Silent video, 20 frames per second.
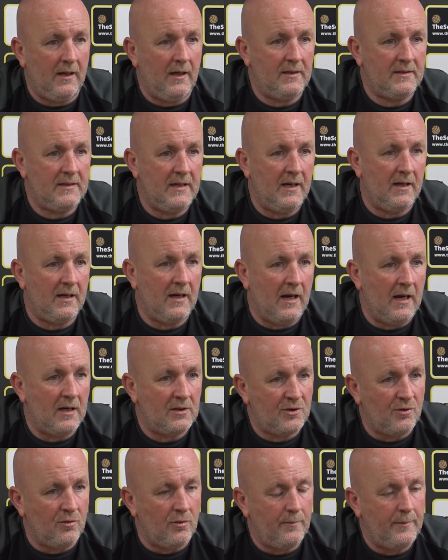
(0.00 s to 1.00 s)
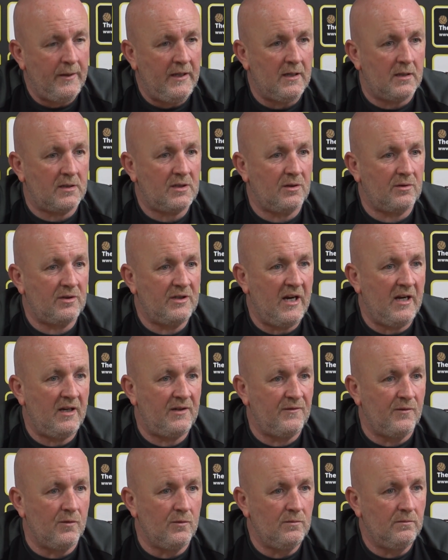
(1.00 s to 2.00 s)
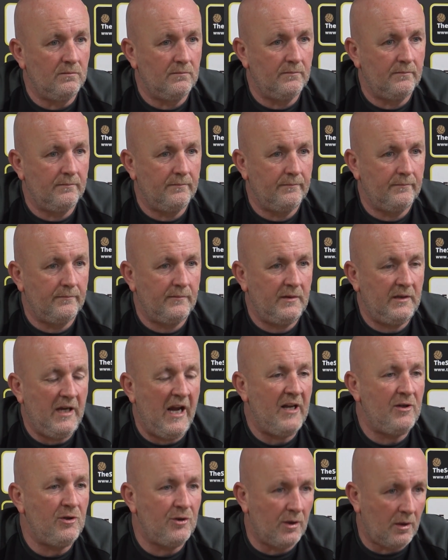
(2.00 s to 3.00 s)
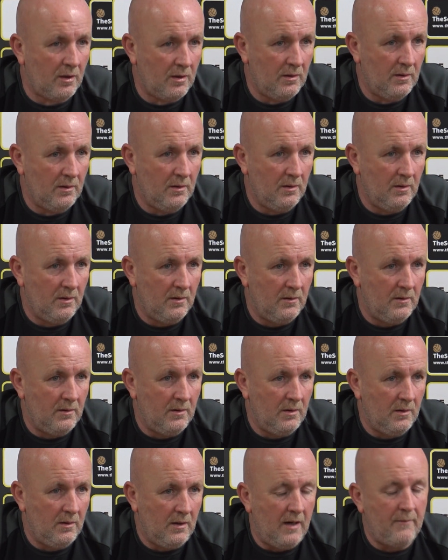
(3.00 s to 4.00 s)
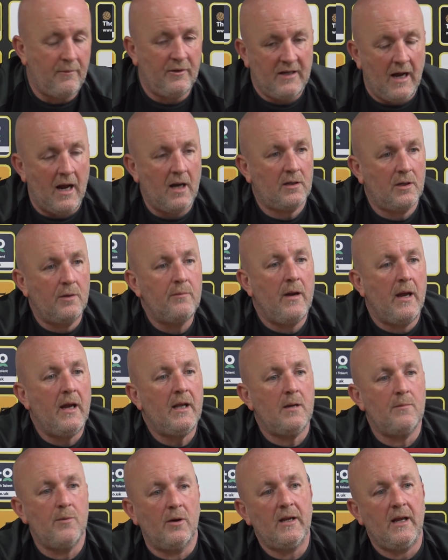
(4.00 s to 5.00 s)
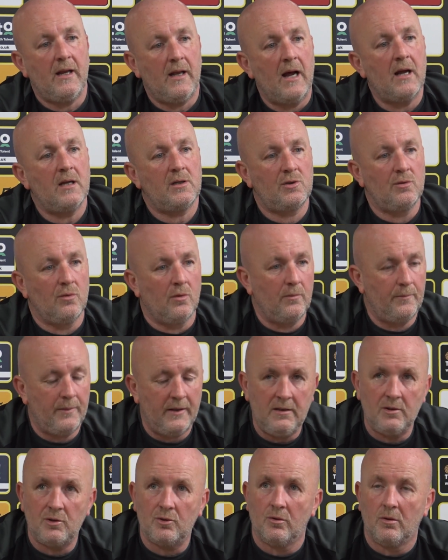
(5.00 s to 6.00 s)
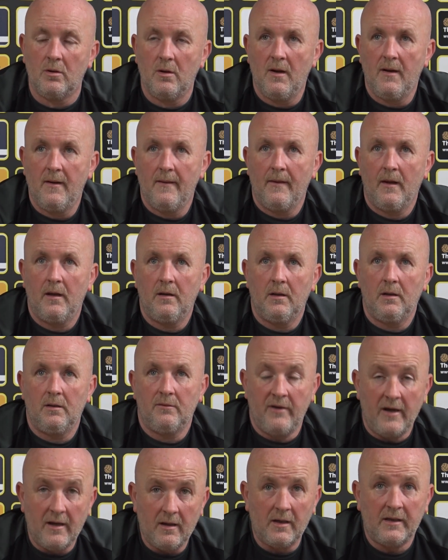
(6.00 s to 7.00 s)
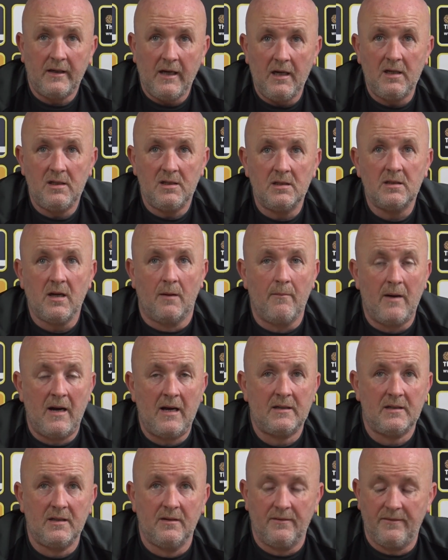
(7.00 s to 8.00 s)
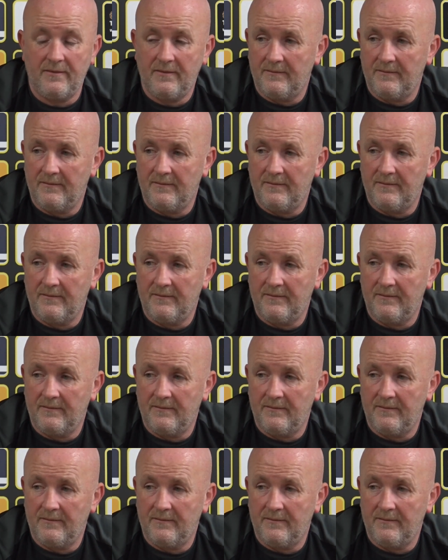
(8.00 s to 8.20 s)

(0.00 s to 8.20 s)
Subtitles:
to say that that's not been a successful tenure. I would argue with anybody that's not been. So relegation's a massive